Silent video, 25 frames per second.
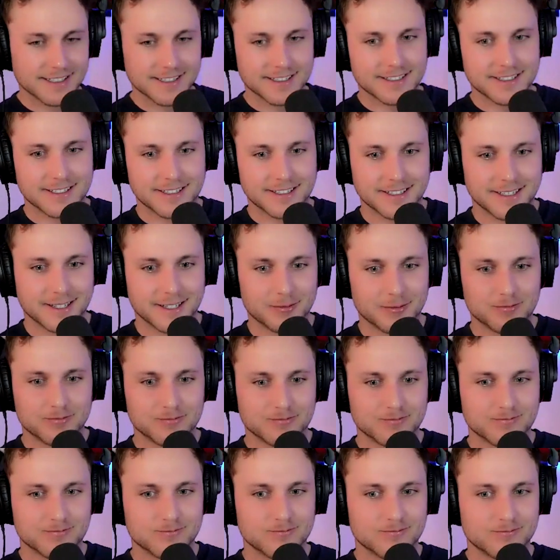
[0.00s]

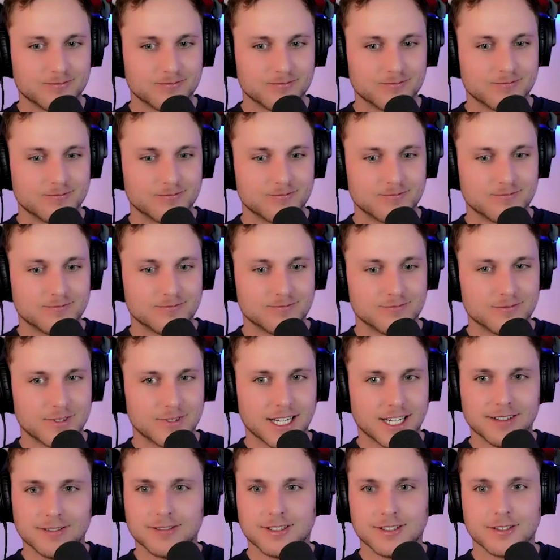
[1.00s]

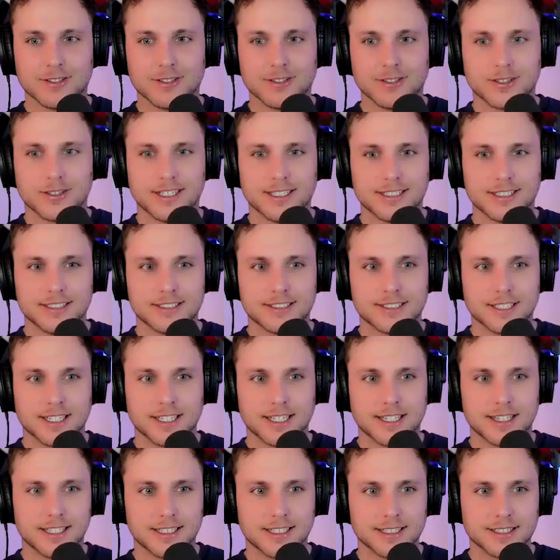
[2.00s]
Yeah, other than that, I
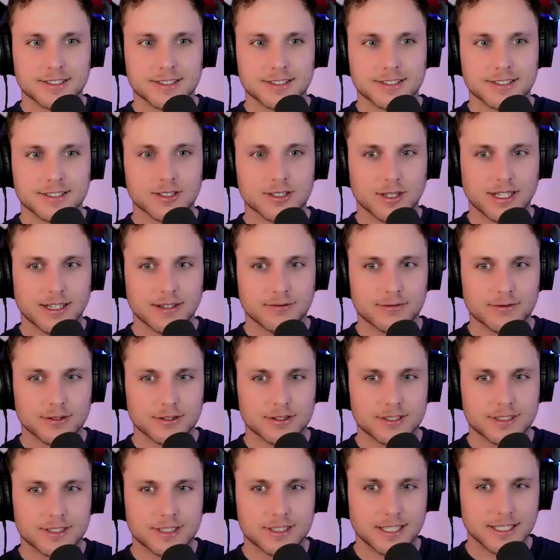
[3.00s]
think that's all we have for
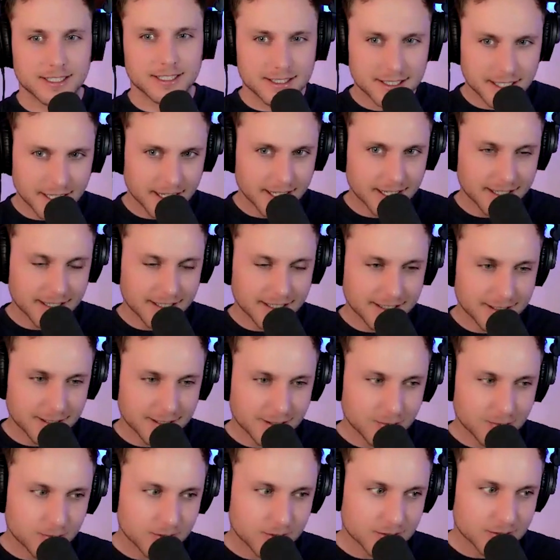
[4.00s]
today.
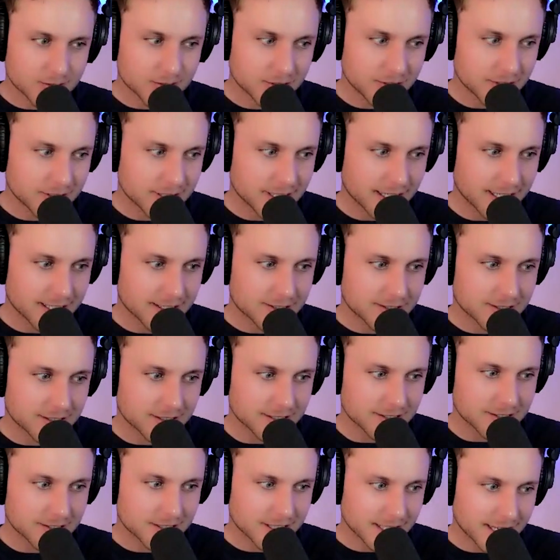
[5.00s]
We'll see you guys in
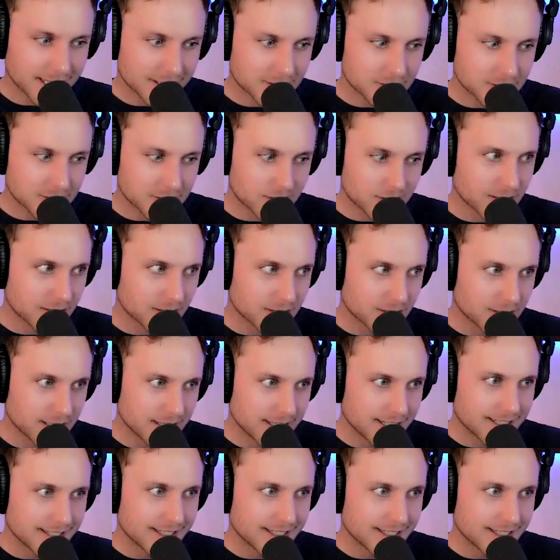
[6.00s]
the Slack channel.